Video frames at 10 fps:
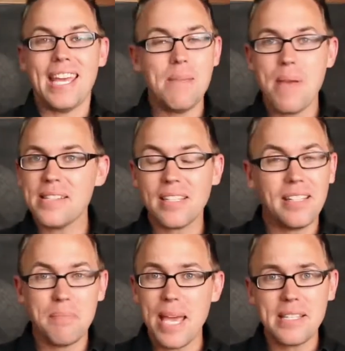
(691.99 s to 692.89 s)
And it
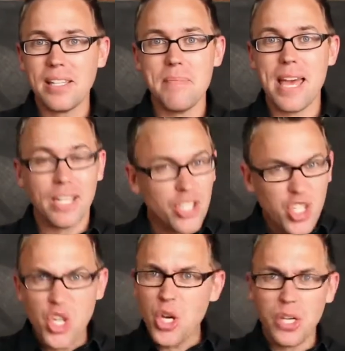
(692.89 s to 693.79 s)
basically
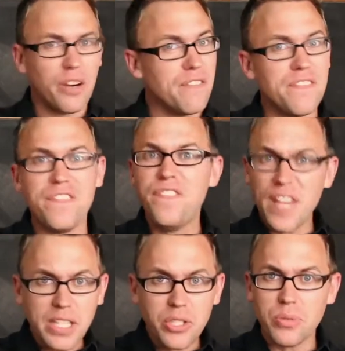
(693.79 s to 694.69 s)
meant good or
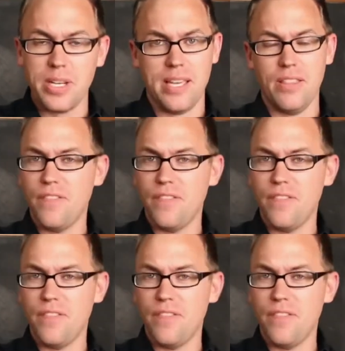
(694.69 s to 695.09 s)
victory.